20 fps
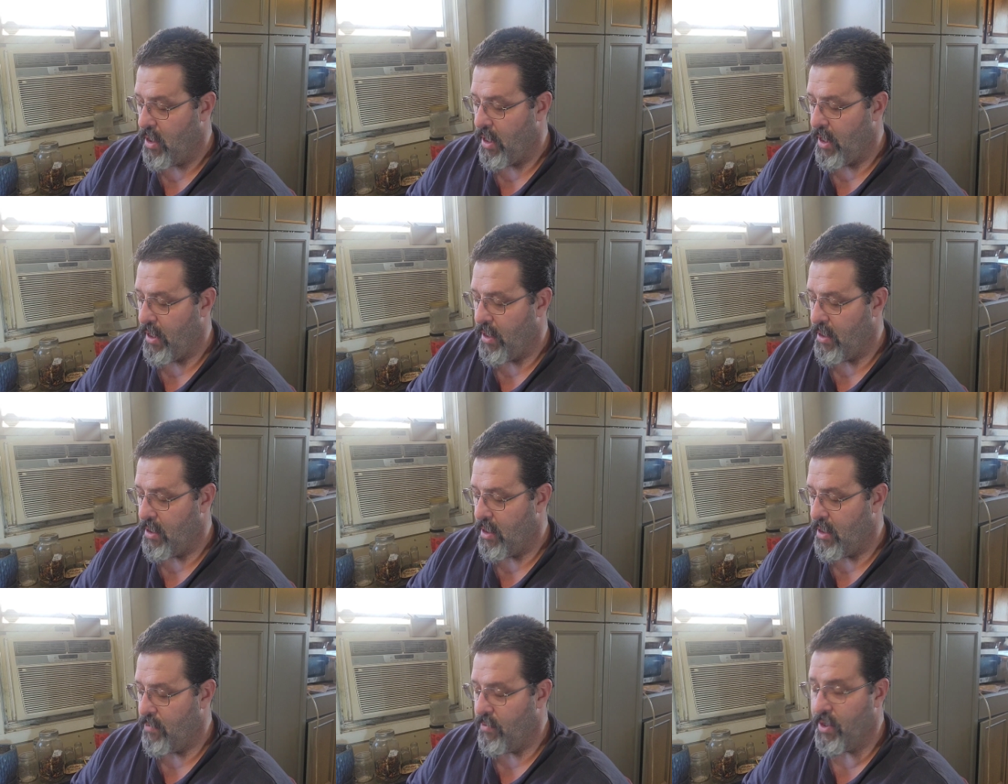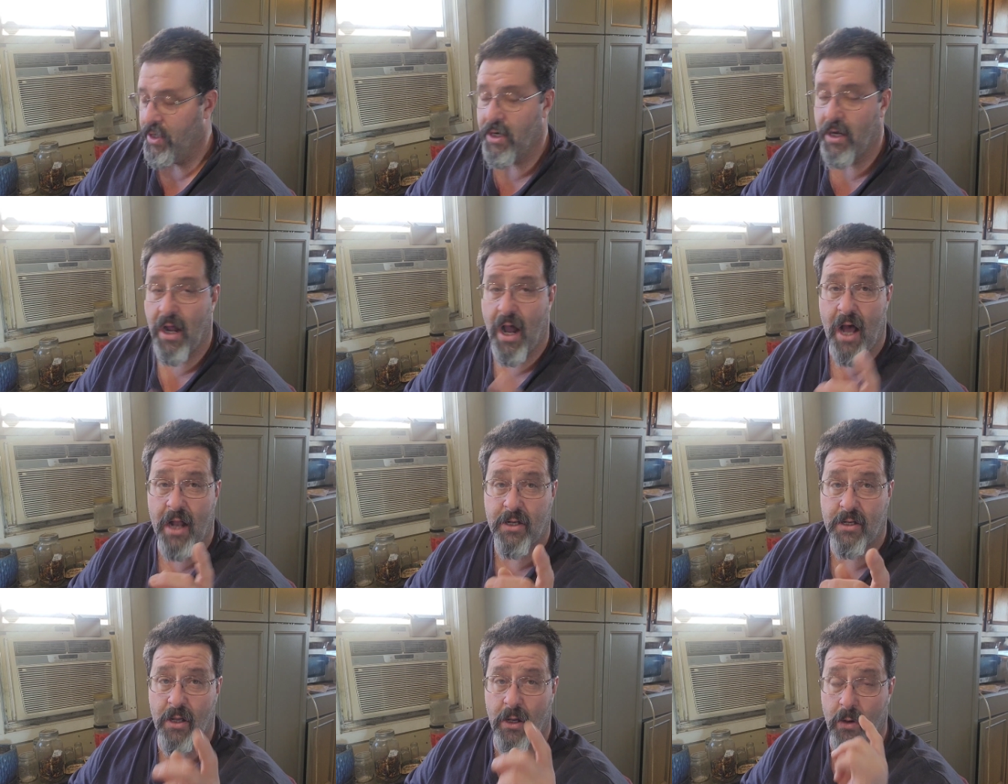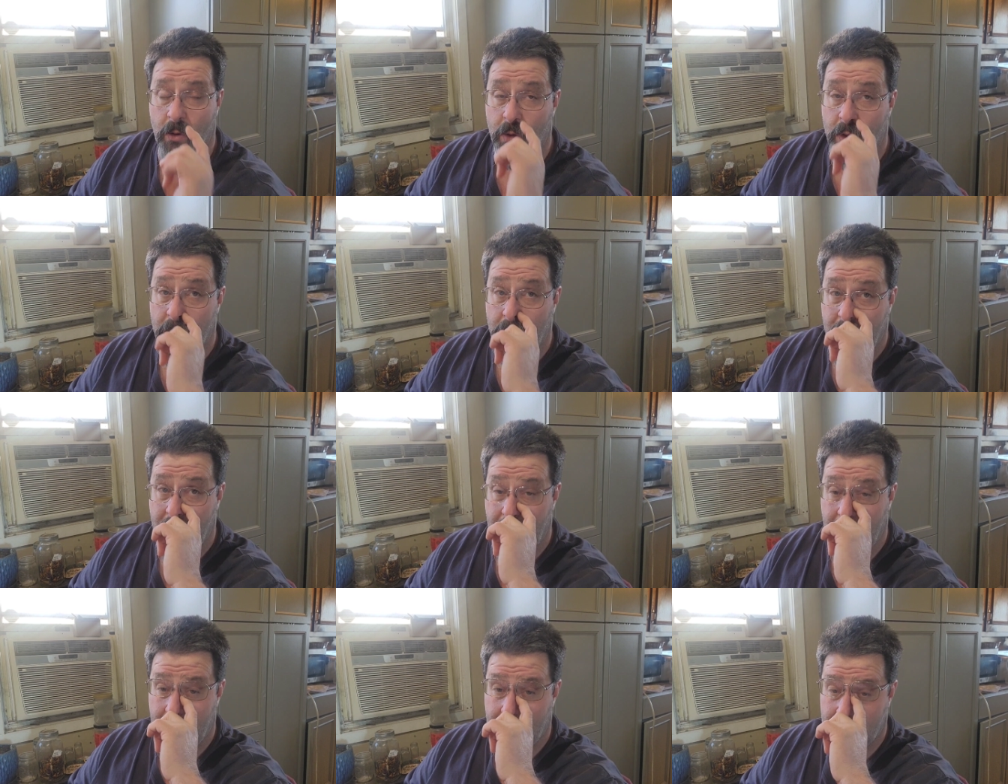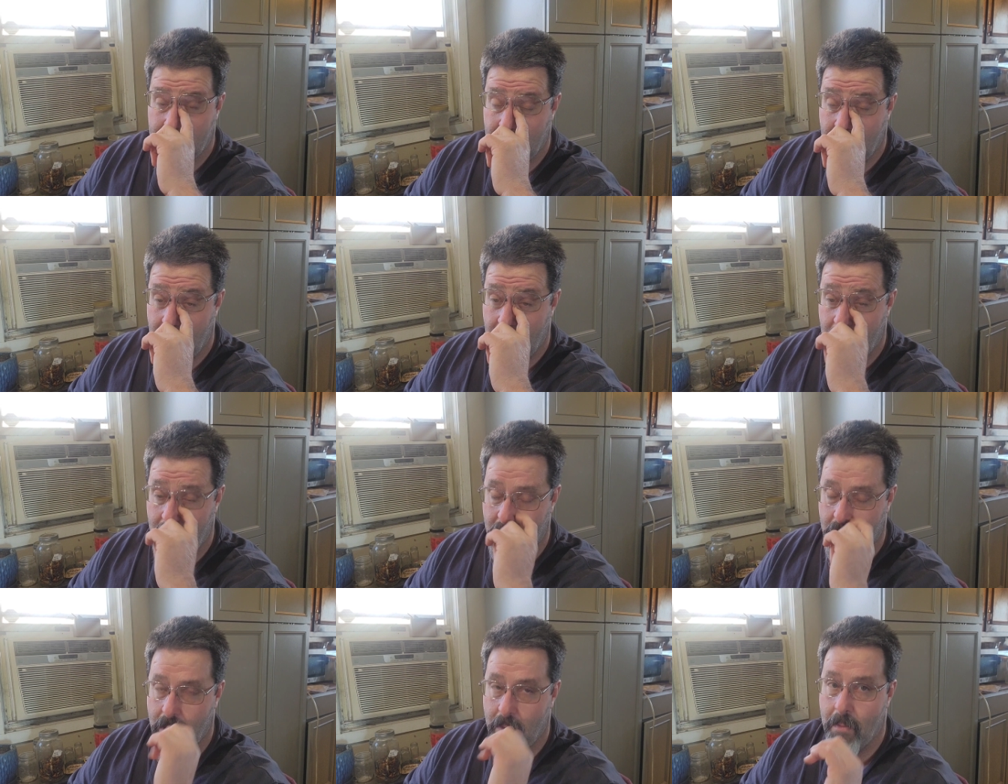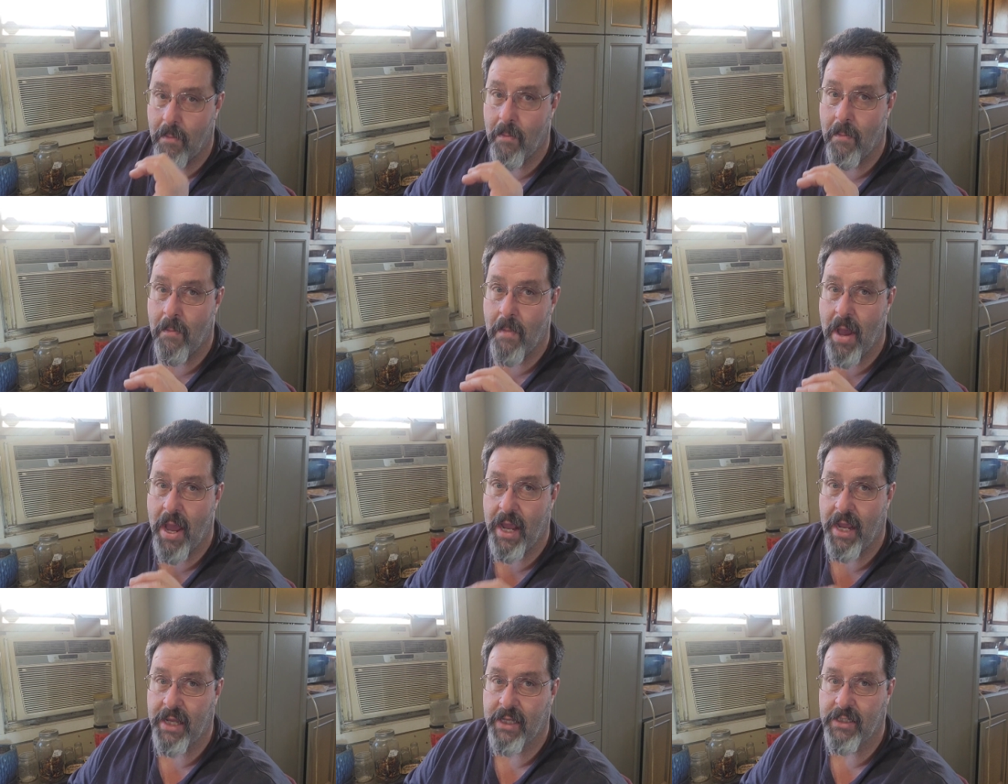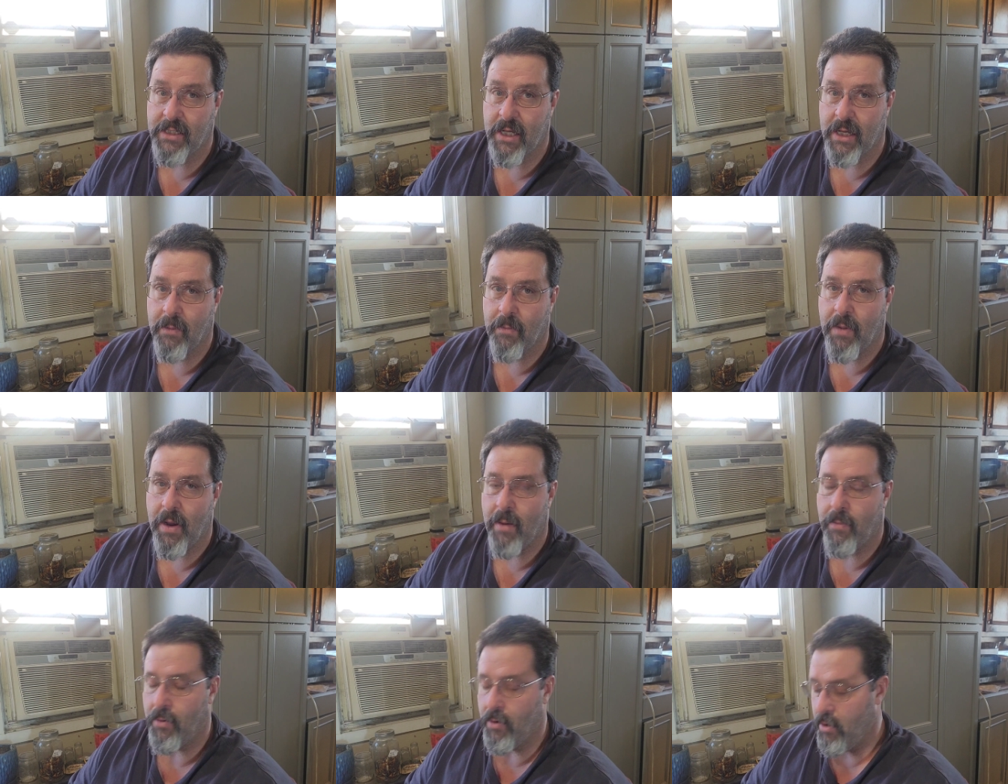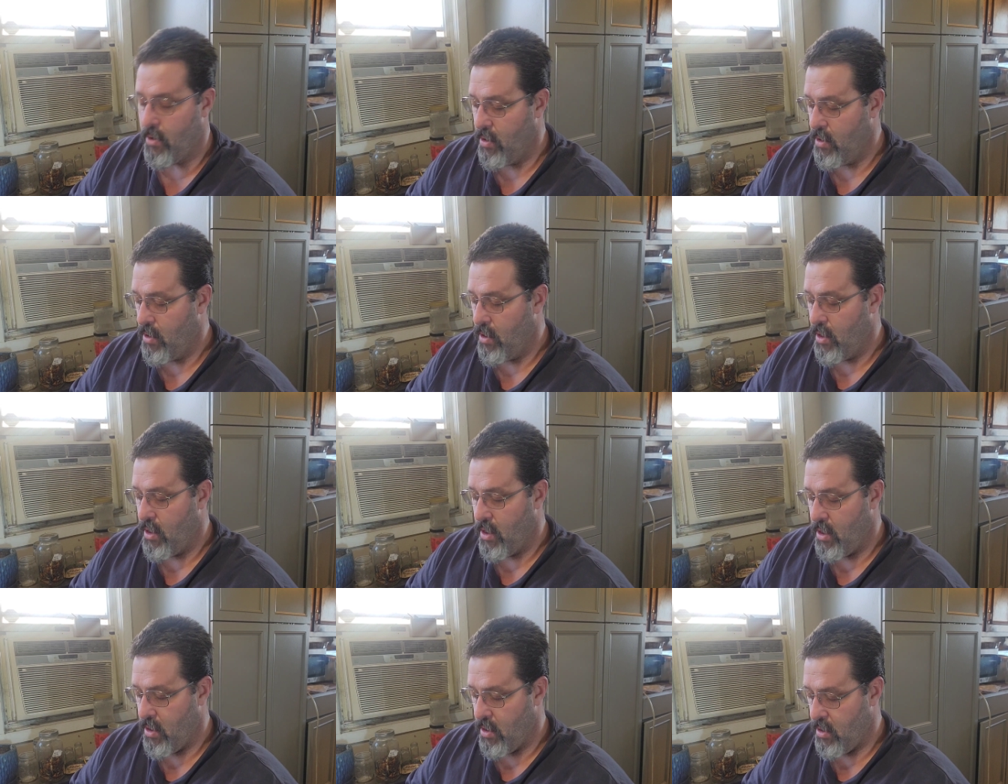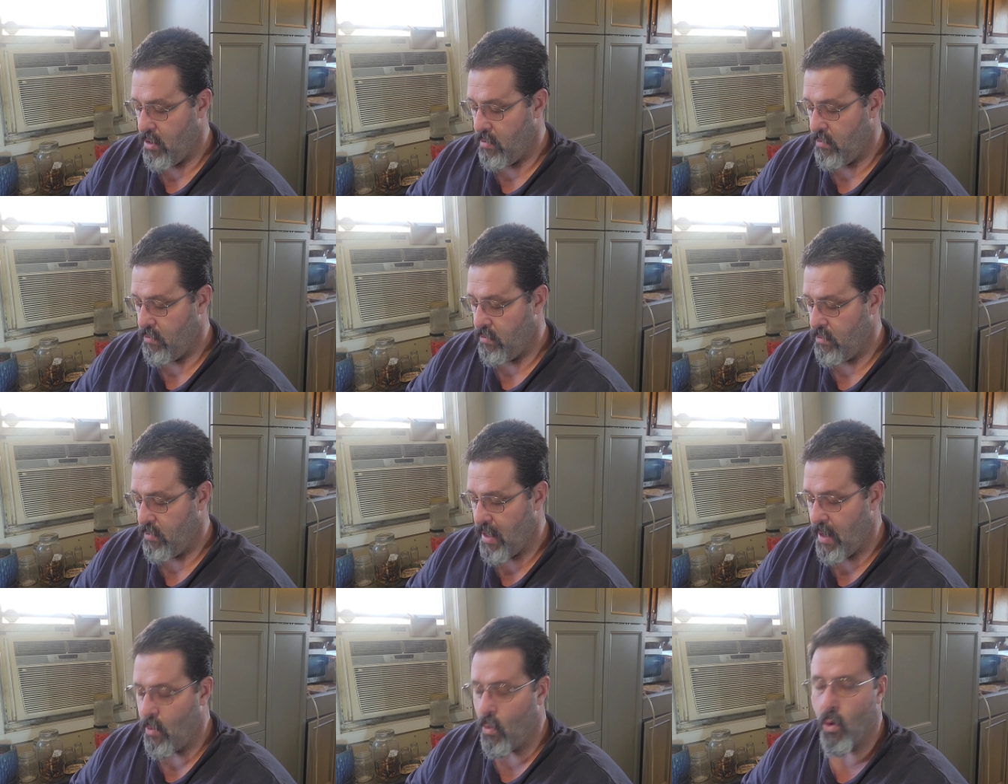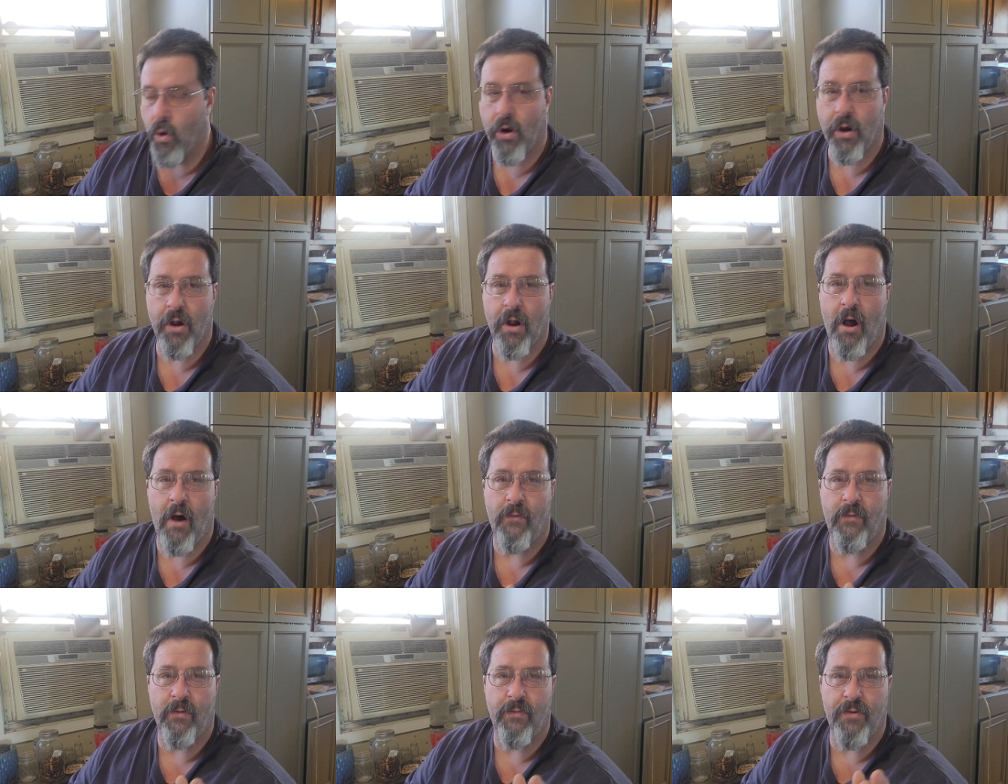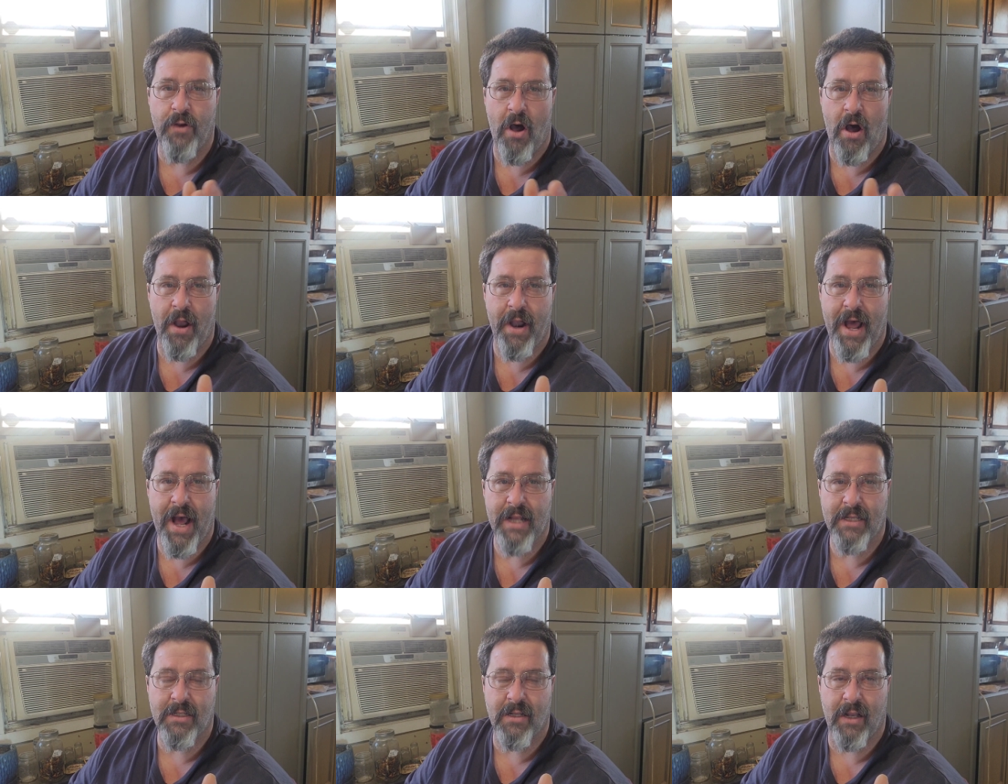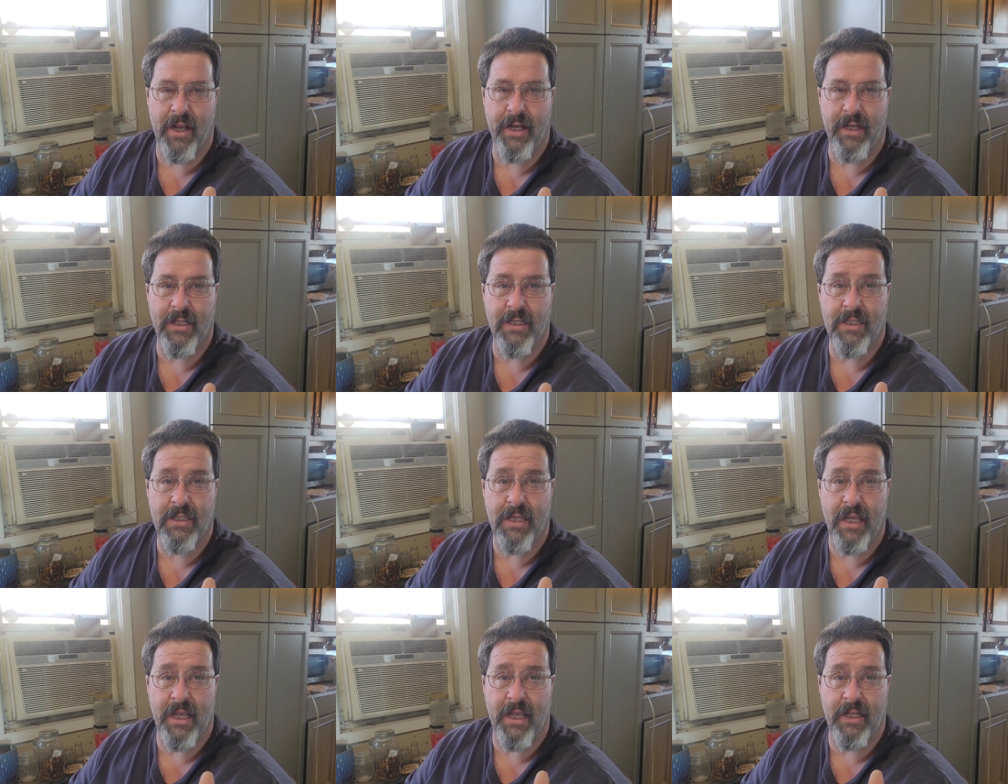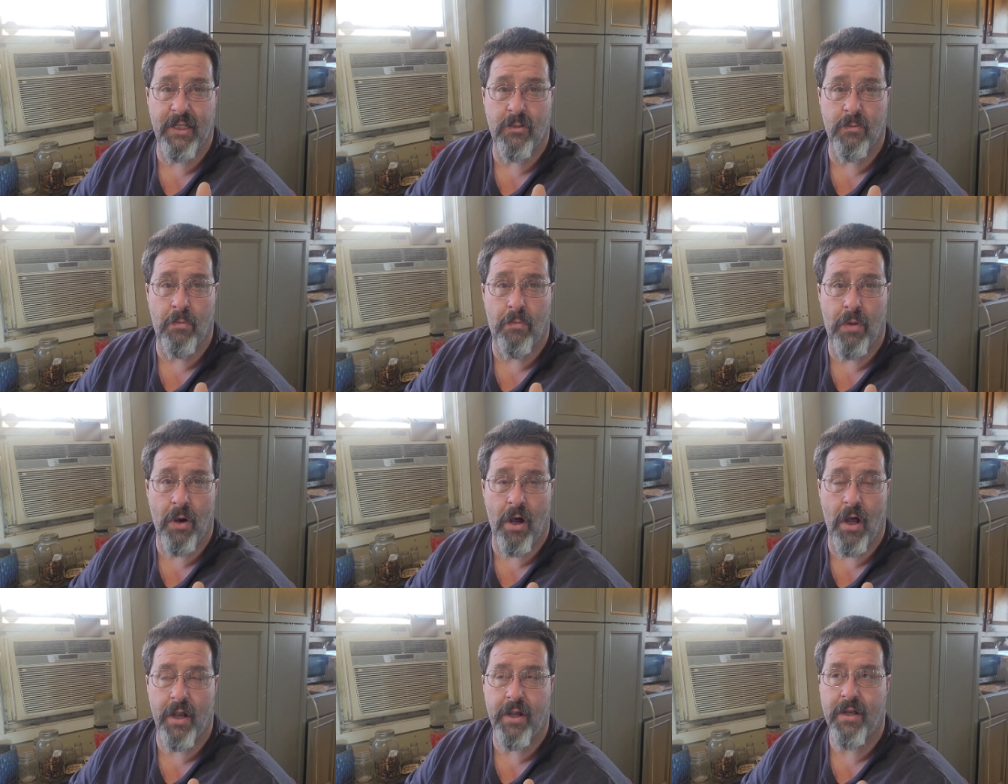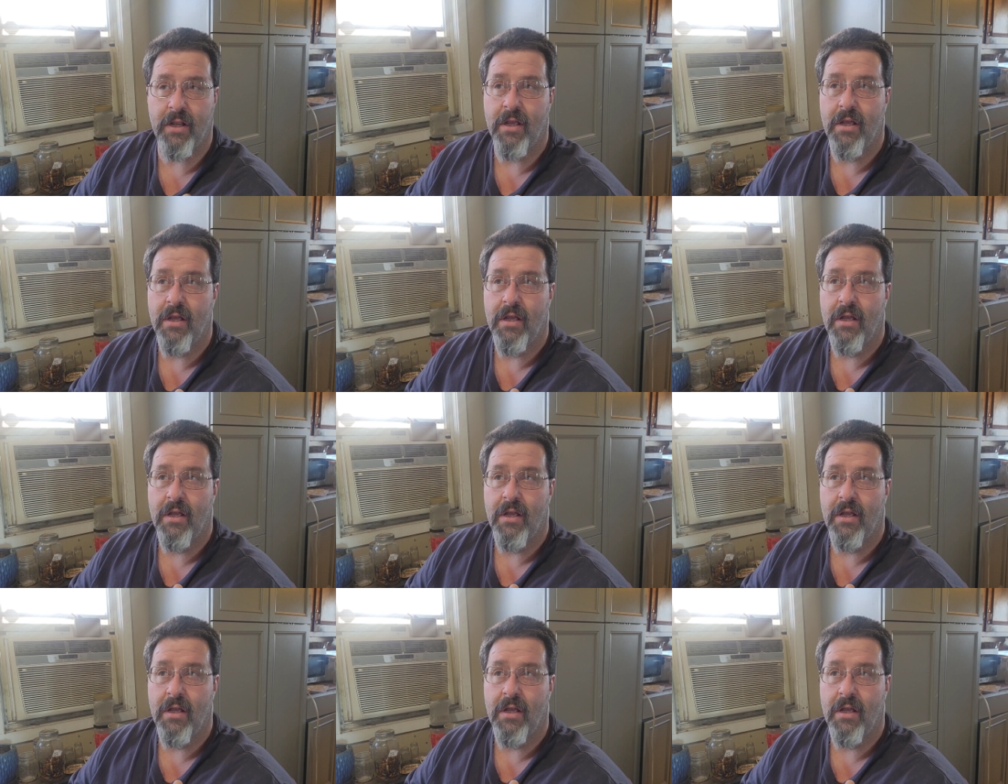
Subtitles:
And the Degato is an amazing pepper. I'm working off of non-isolated seeds, but